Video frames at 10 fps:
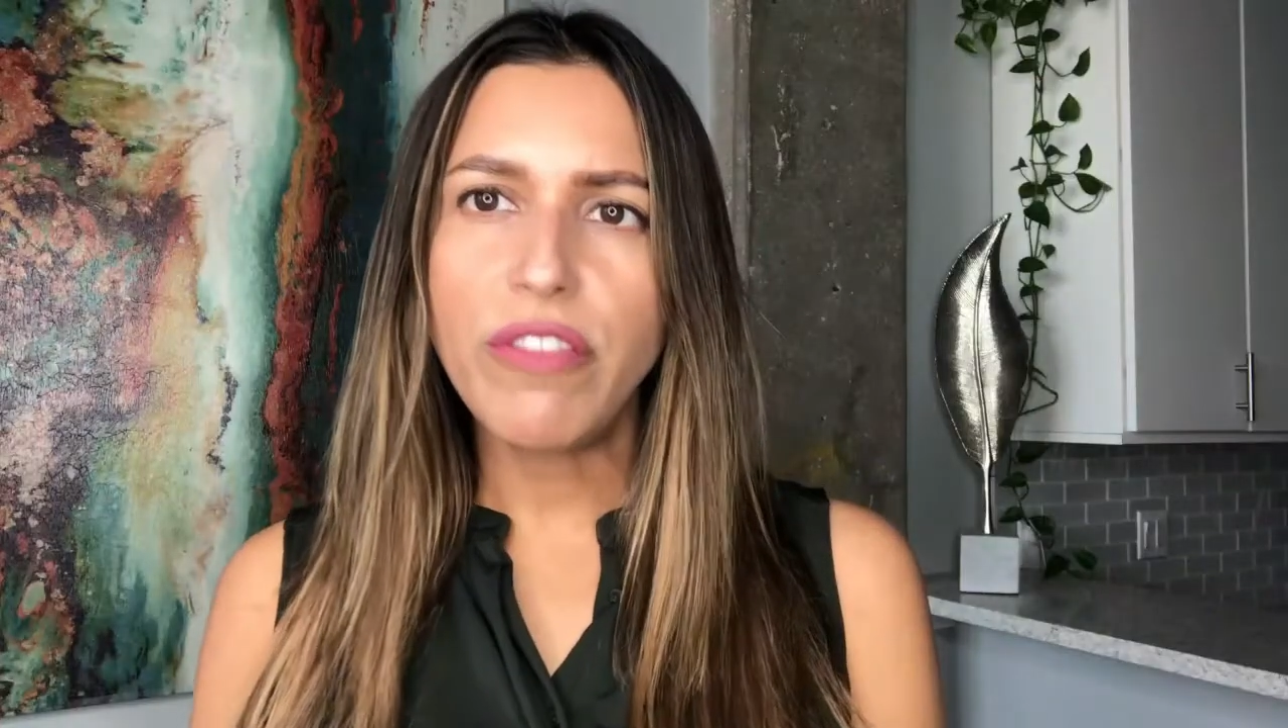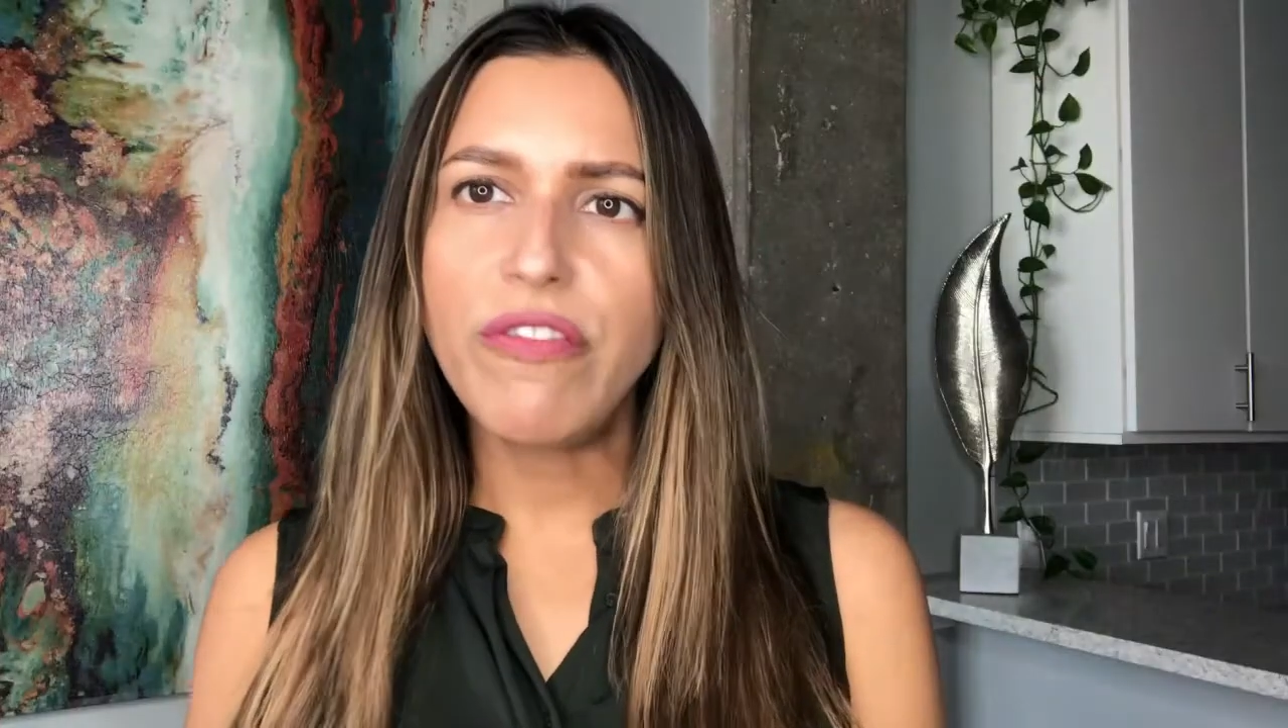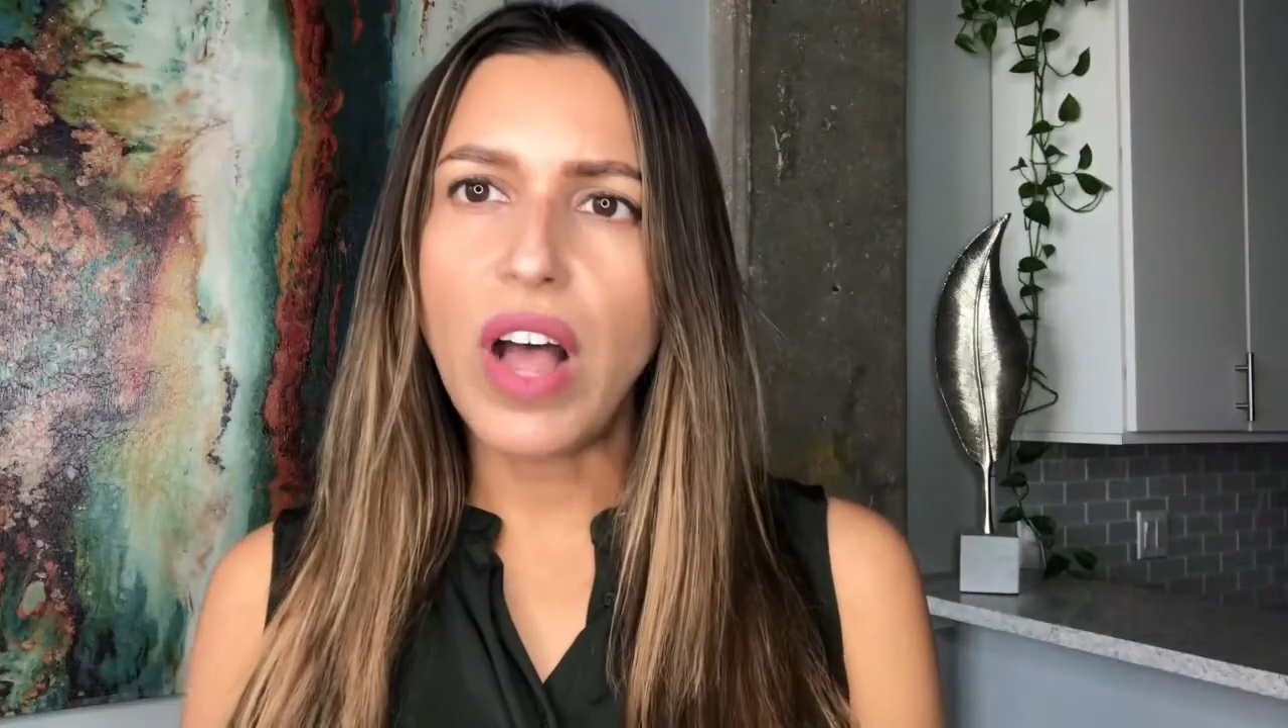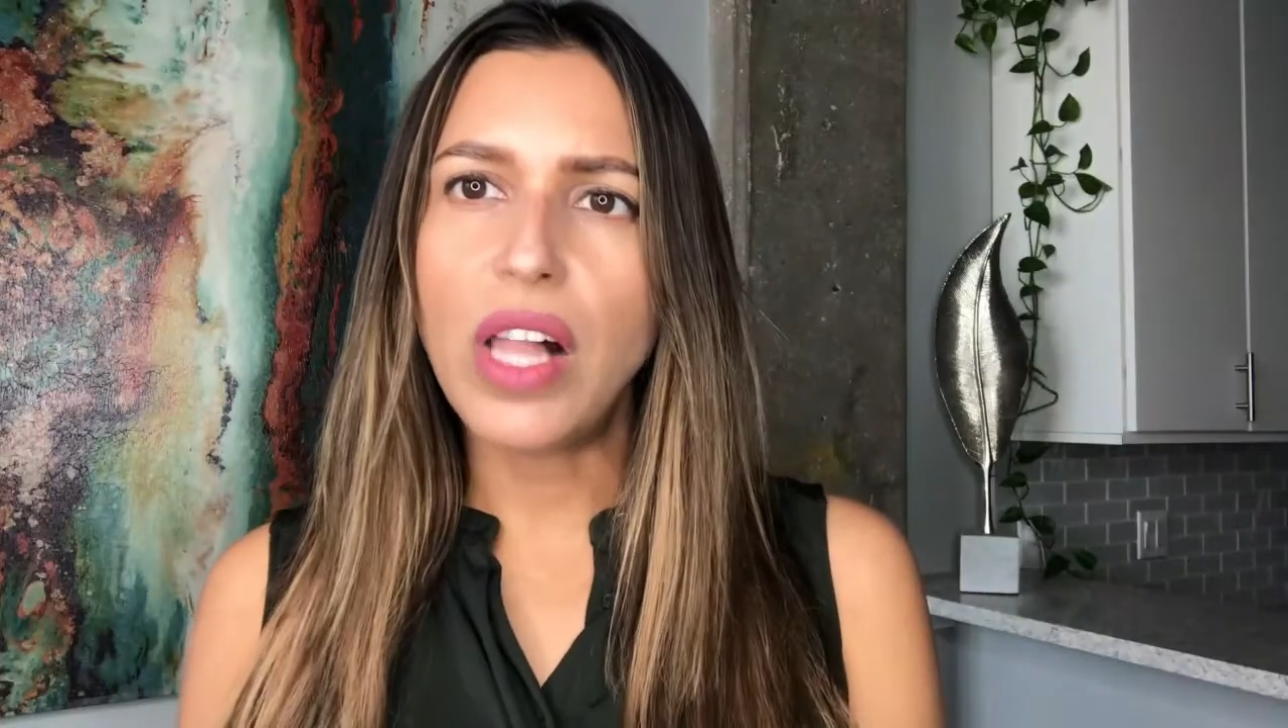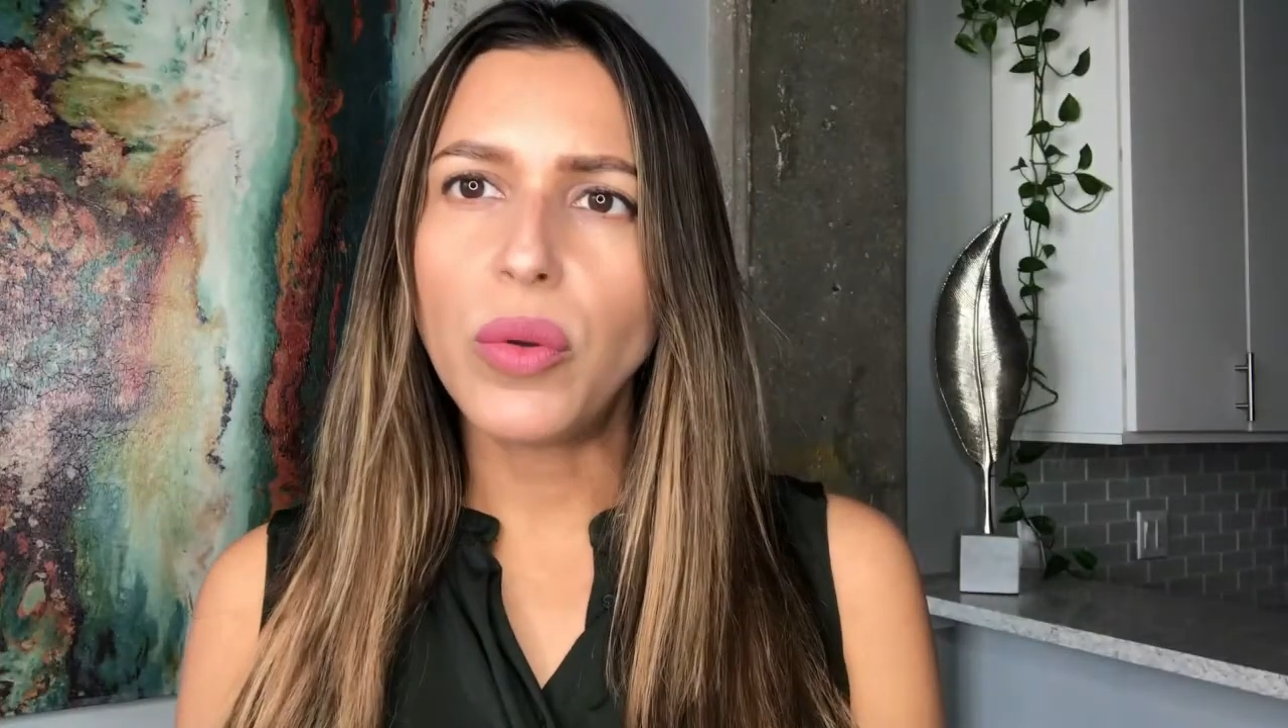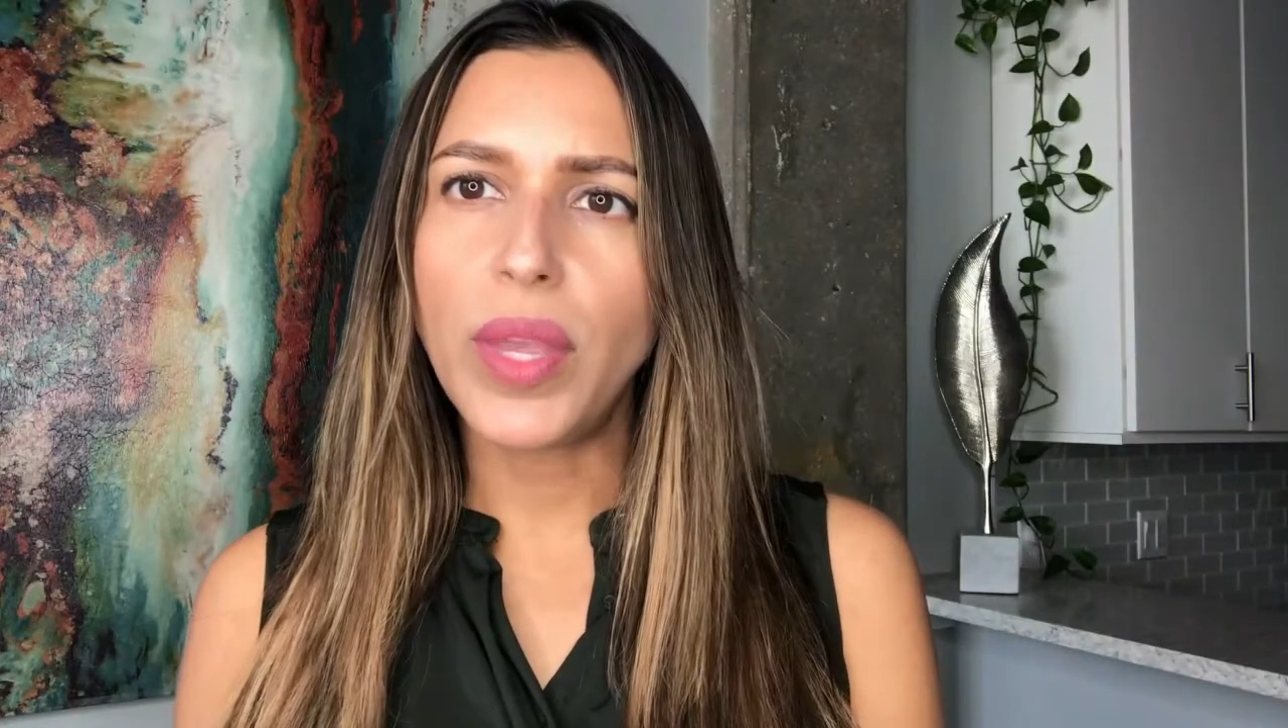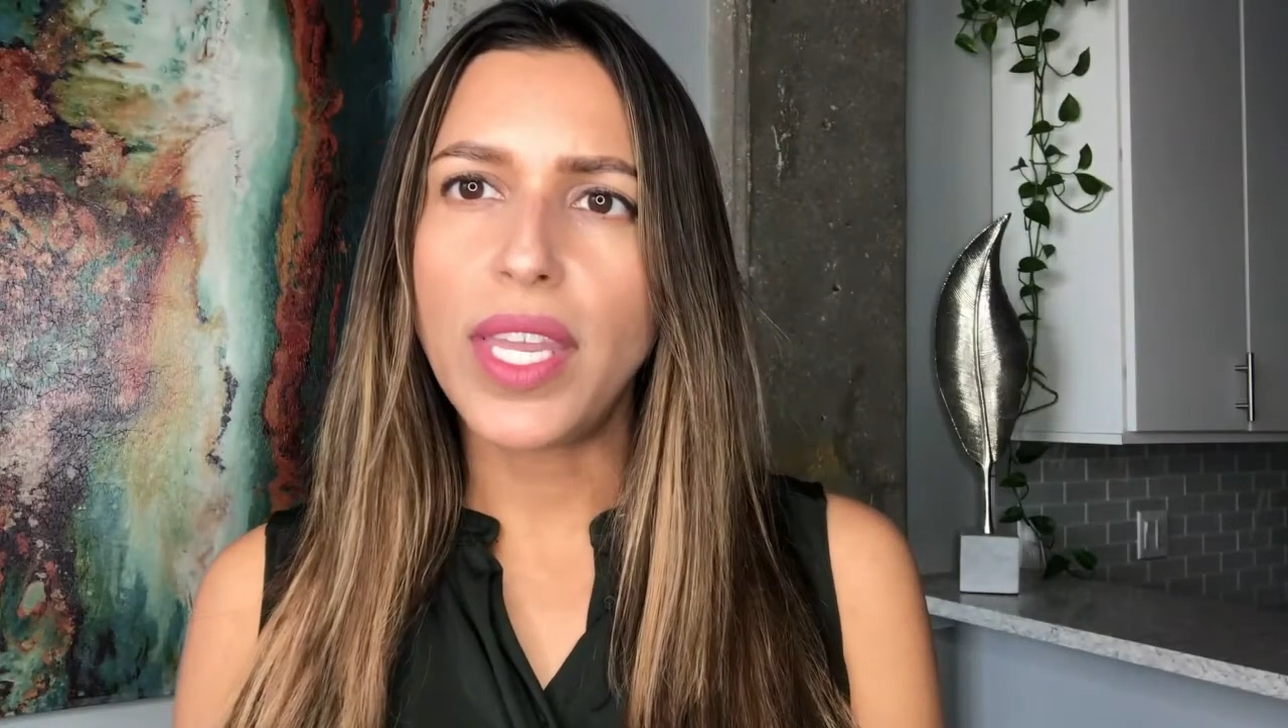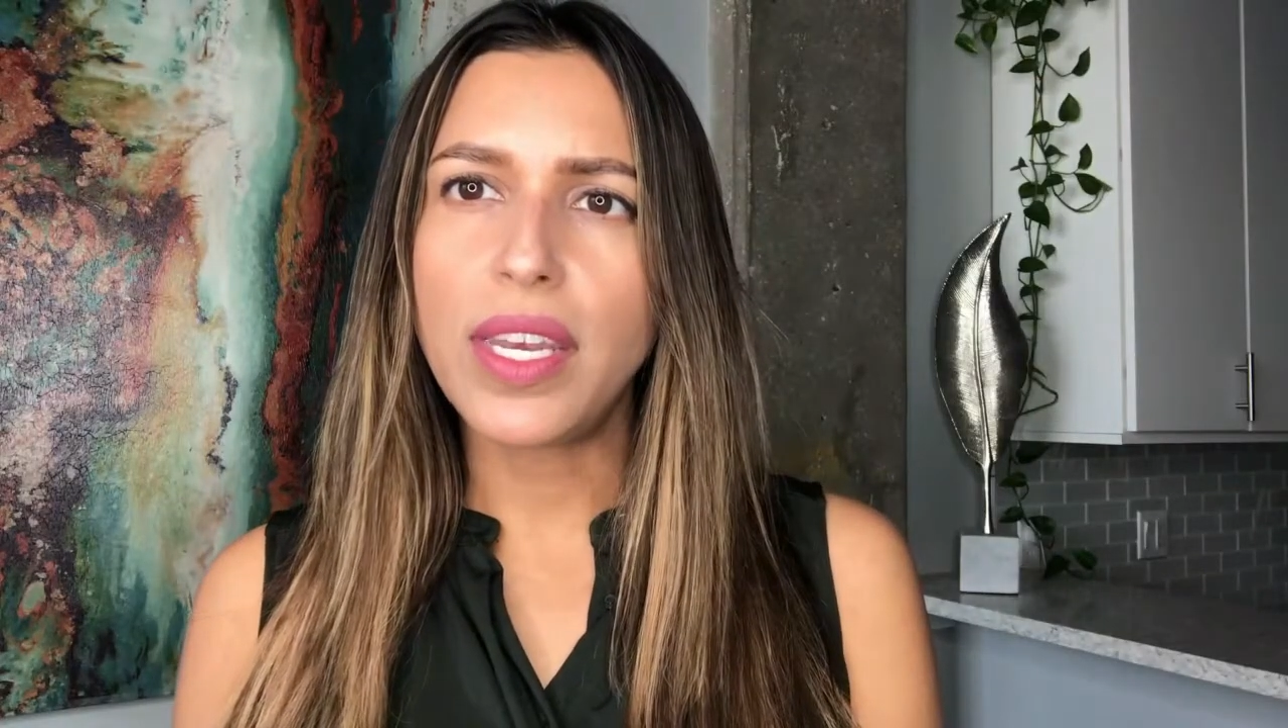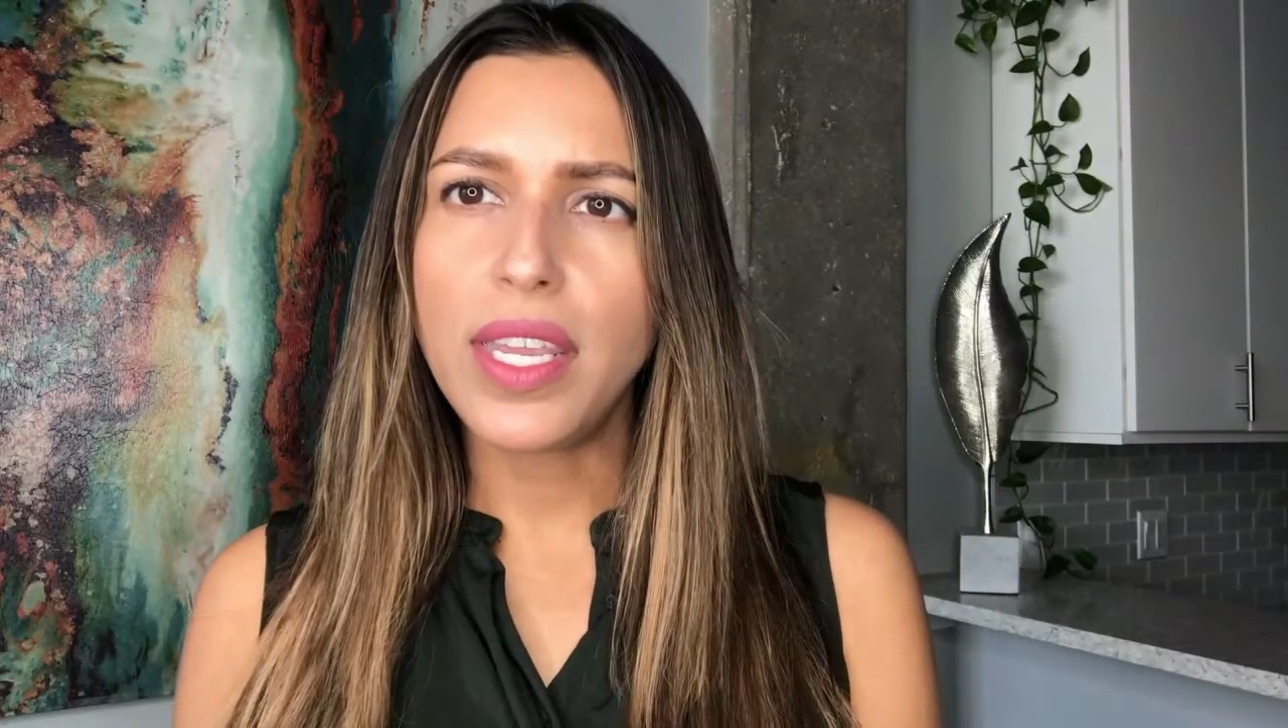following